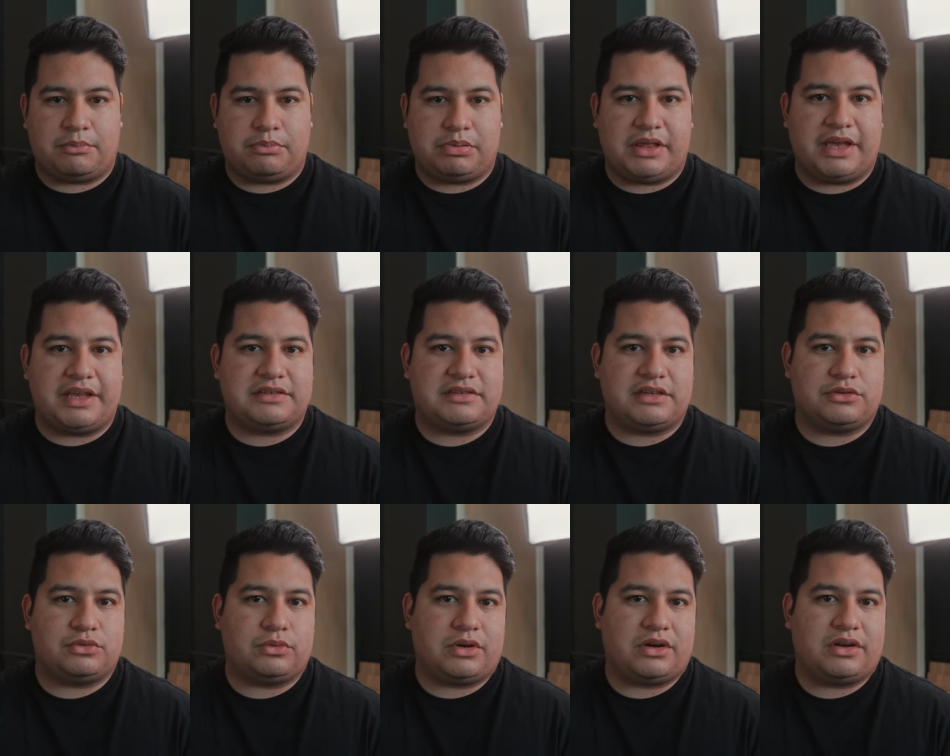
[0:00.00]

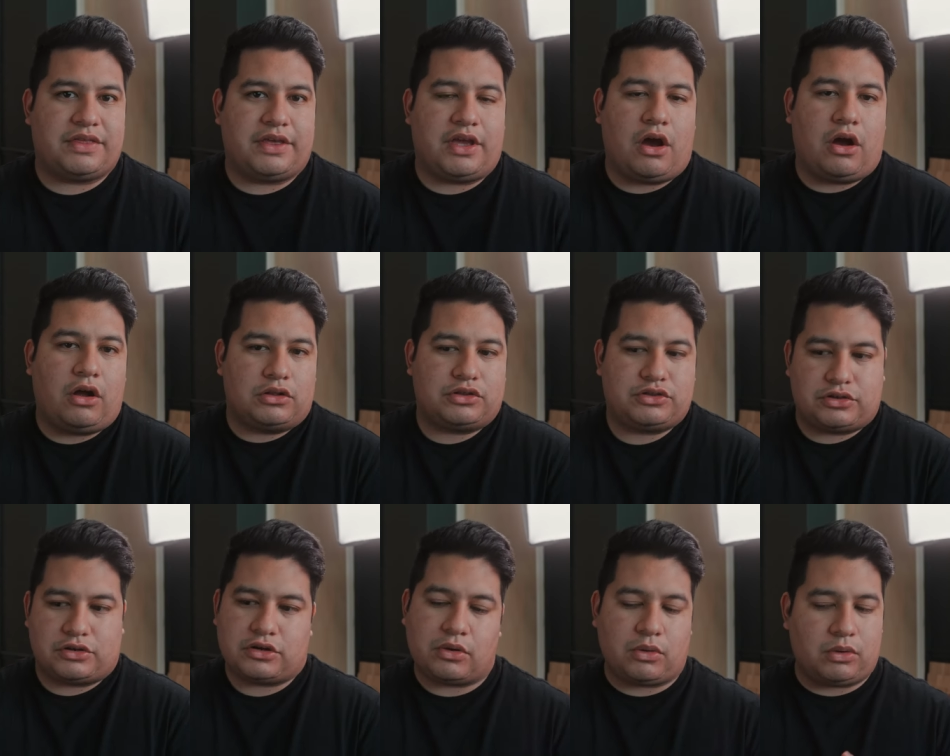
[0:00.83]
places where the
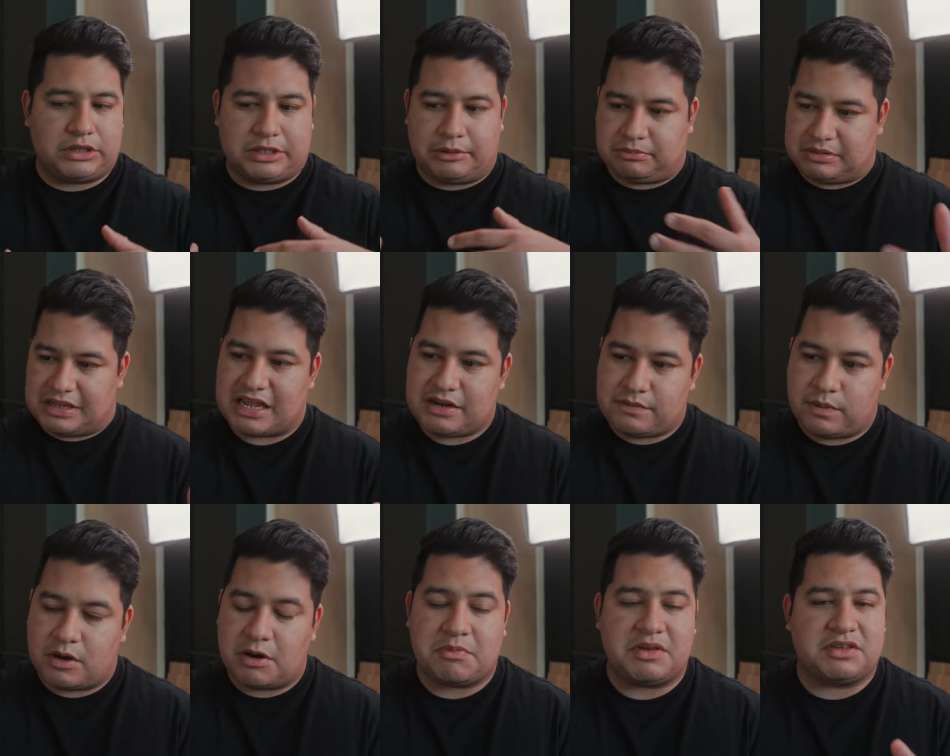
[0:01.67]
altar or the
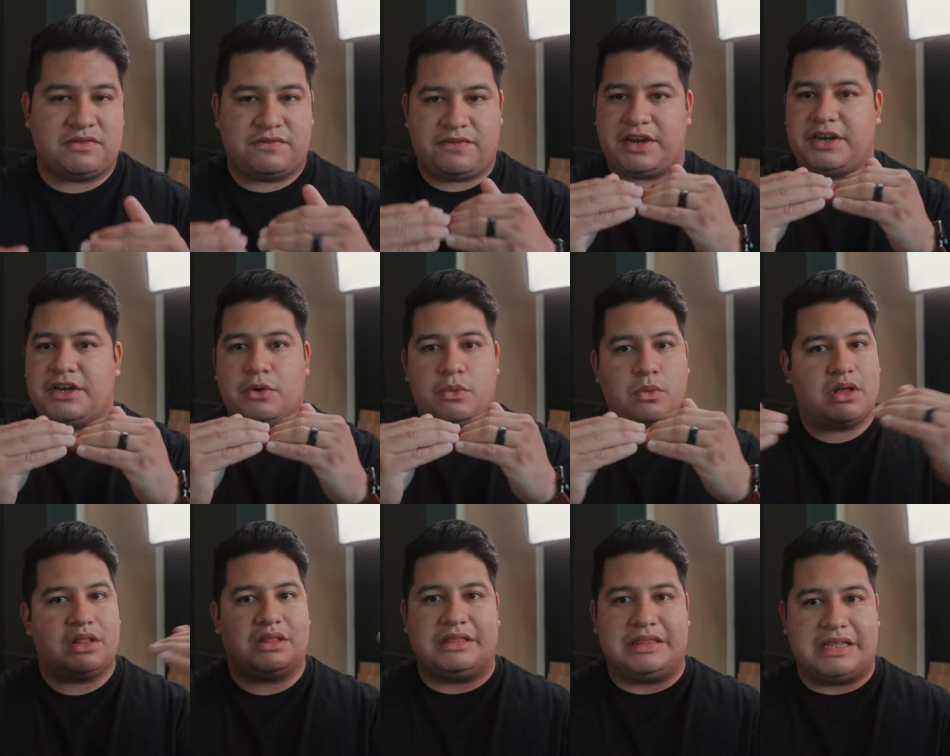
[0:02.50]
platform is very
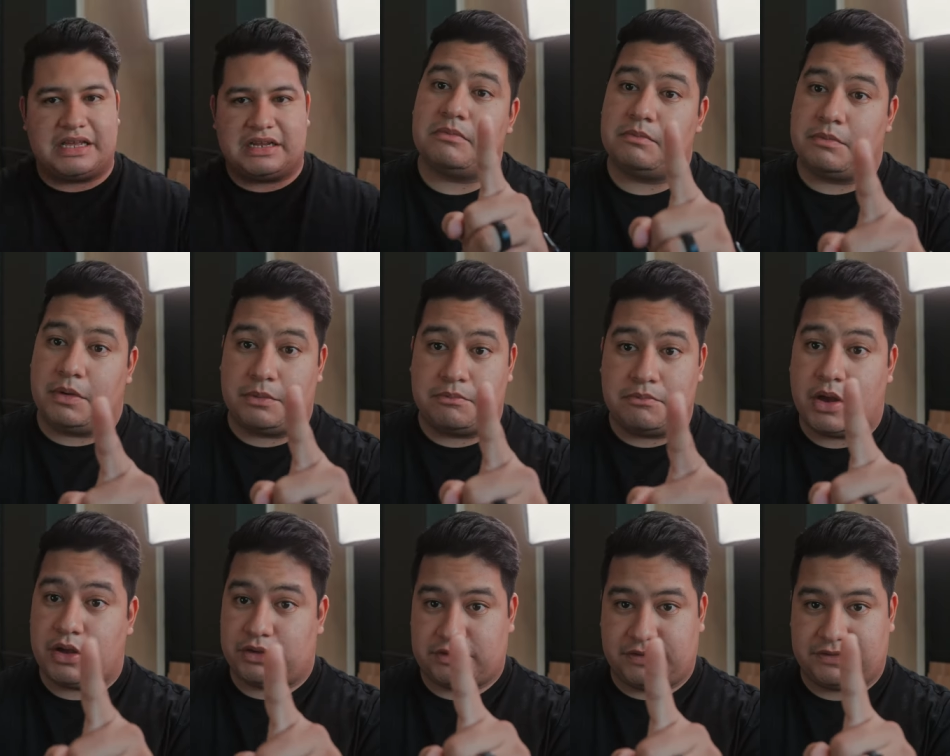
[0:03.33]
well lit m-
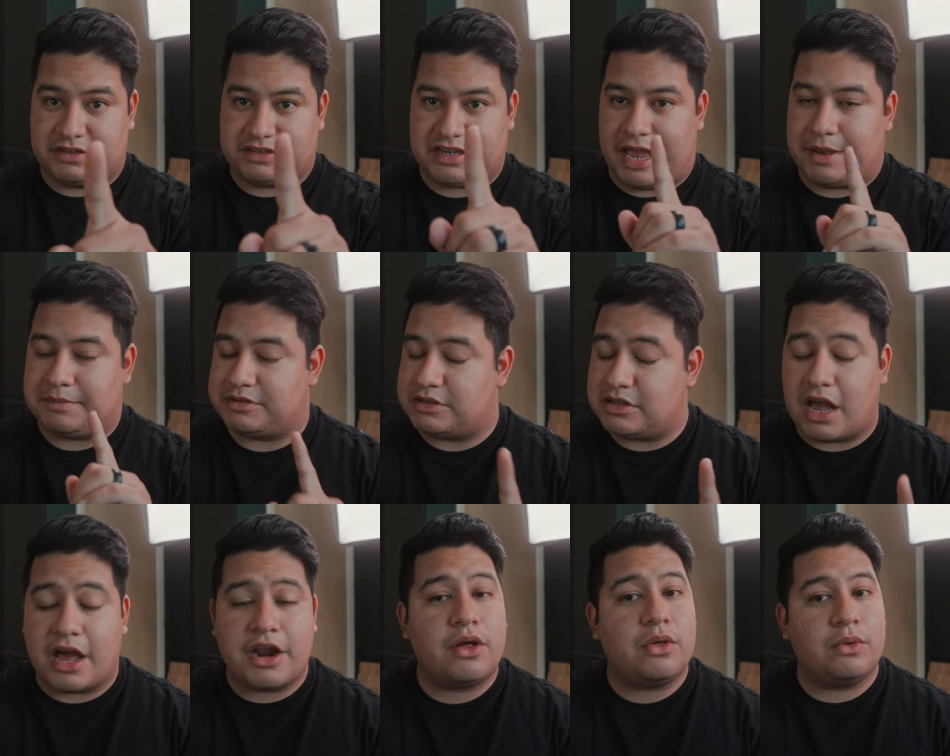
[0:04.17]
most of the times
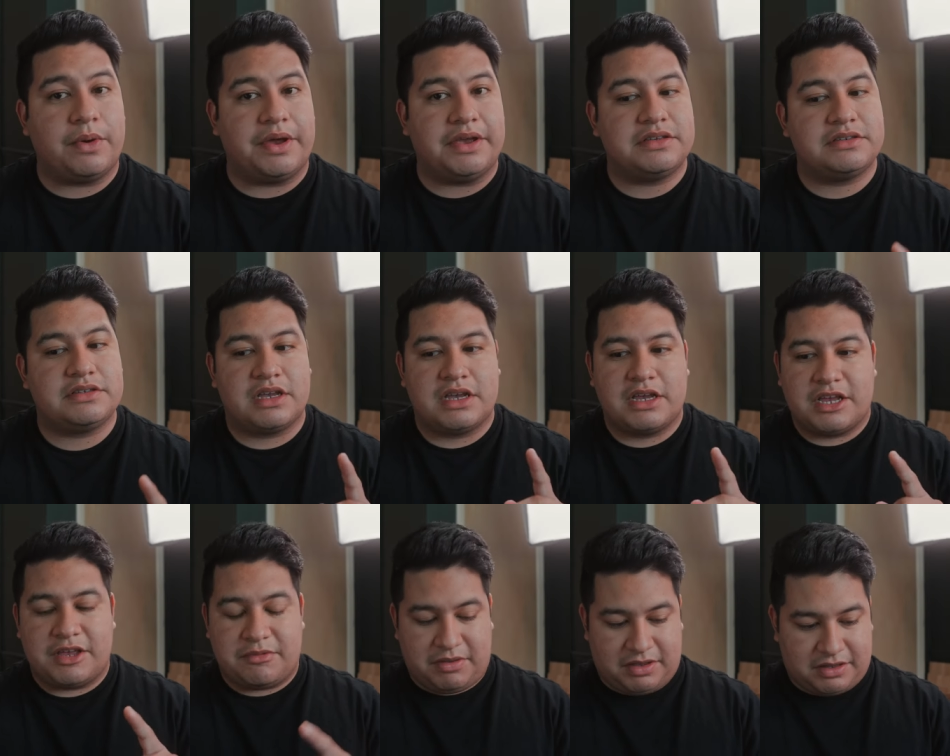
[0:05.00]
not always
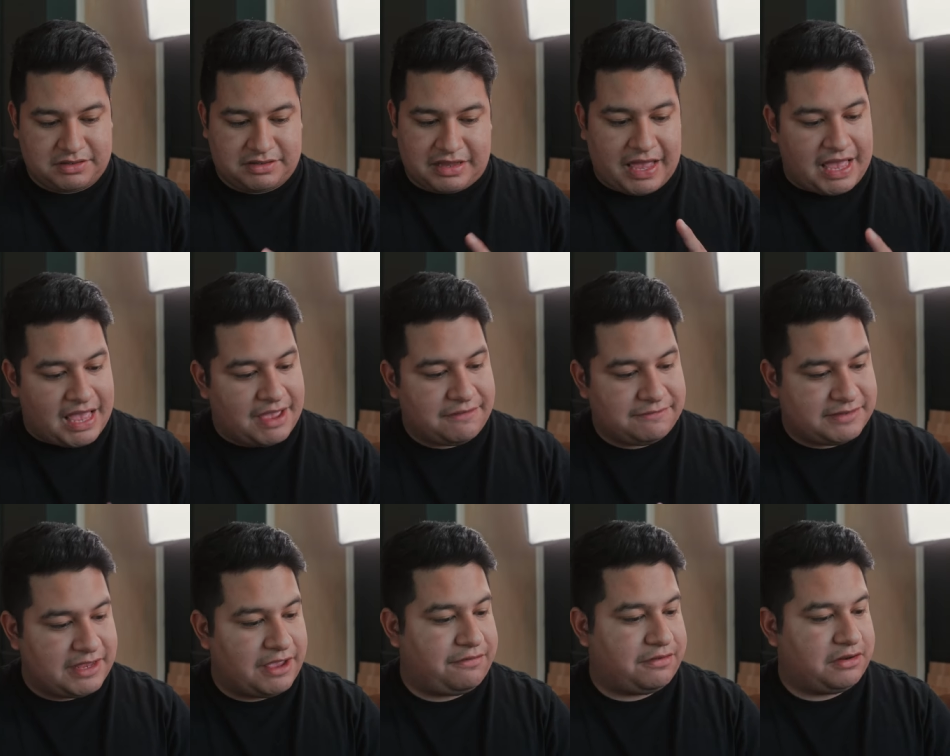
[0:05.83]
because i
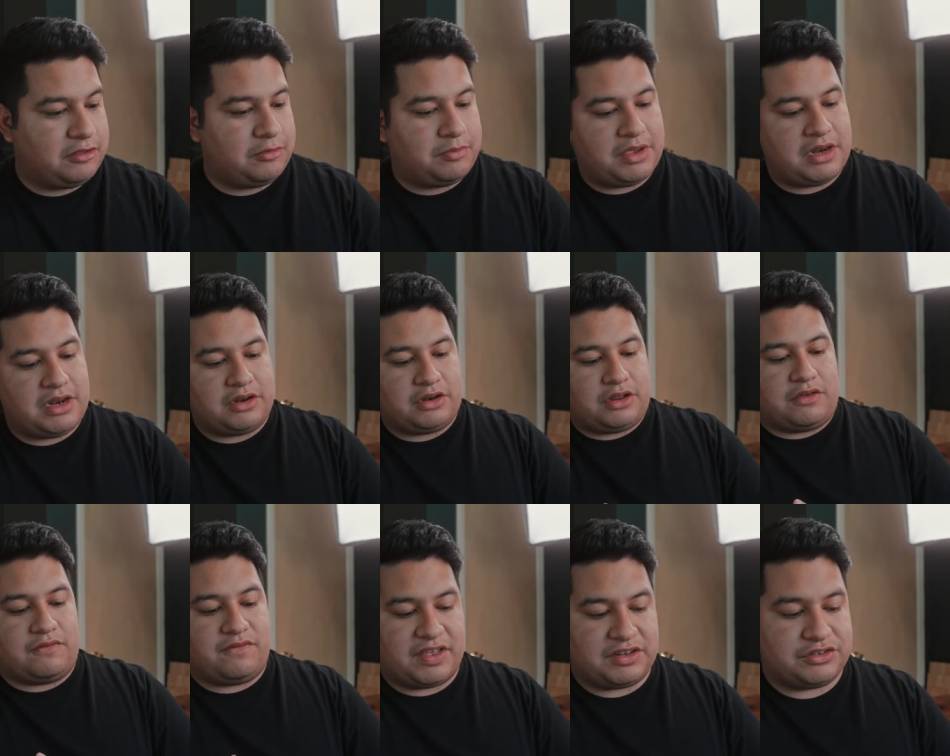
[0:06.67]
have definitely been in
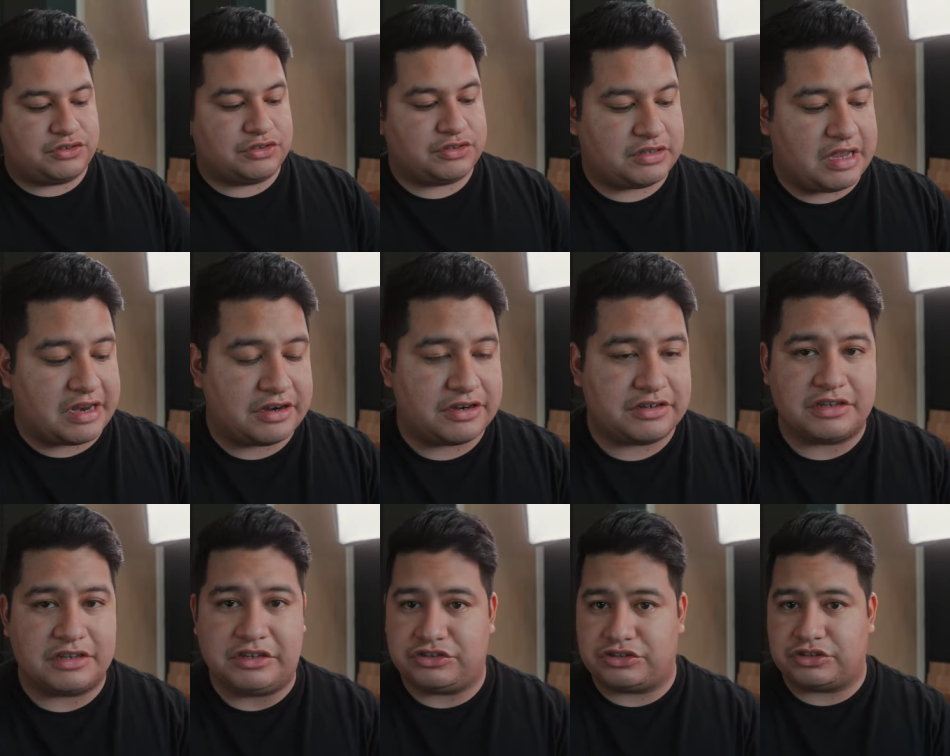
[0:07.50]
convention centers
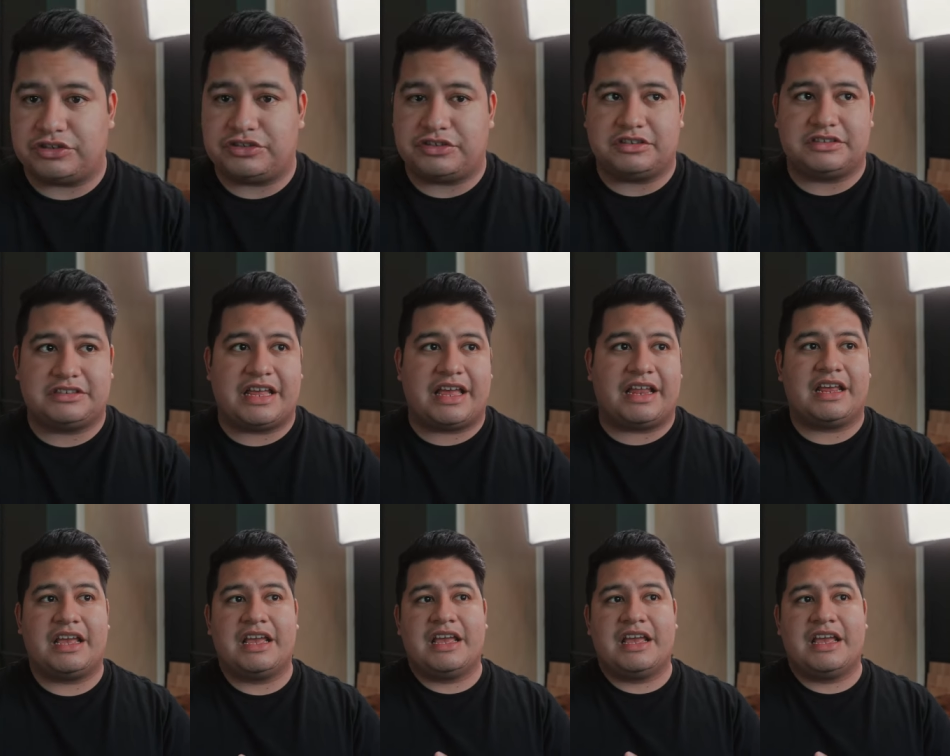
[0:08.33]
and churches that